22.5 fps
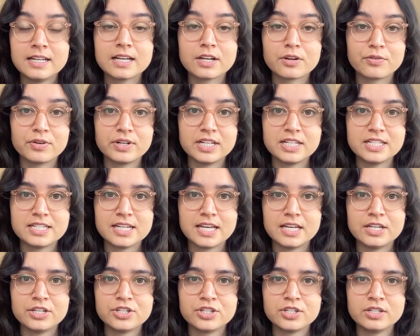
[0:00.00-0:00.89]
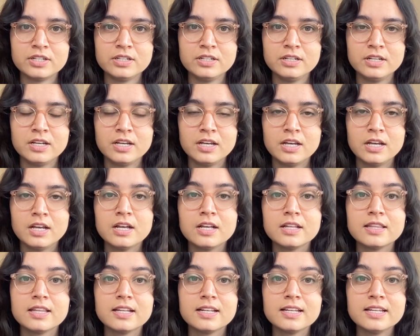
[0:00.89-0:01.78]
accreditation,
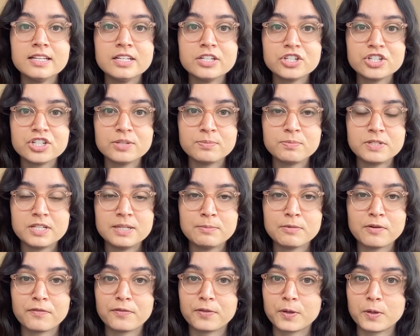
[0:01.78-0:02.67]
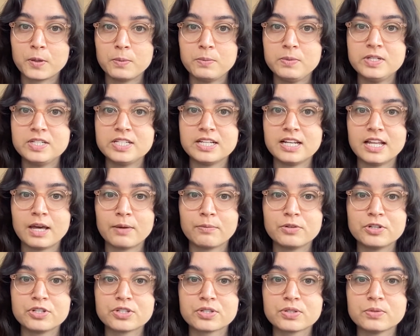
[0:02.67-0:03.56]
the leadership team of the community
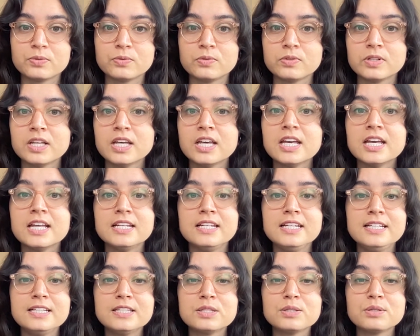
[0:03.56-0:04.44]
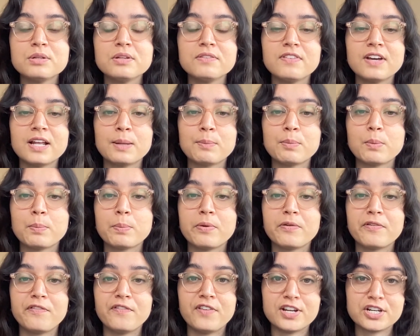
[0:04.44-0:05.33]
language school needs to develop a
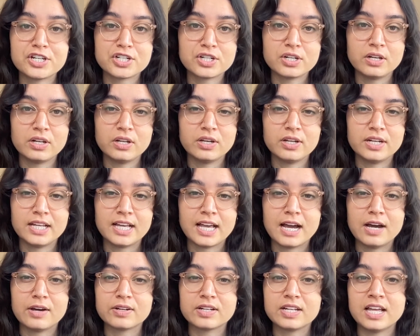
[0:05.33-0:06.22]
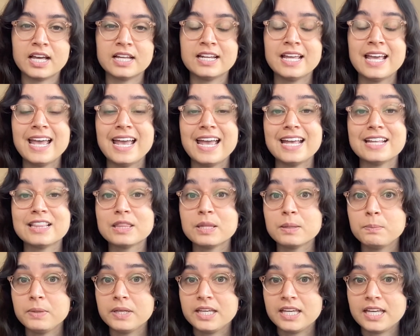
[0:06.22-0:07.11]
professional learning outline at
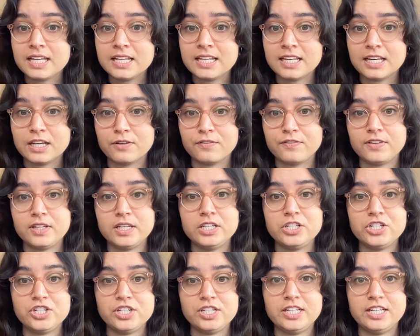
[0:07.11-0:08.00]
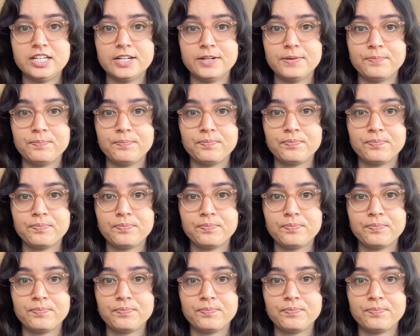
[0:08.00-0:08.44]
the beginning of each year.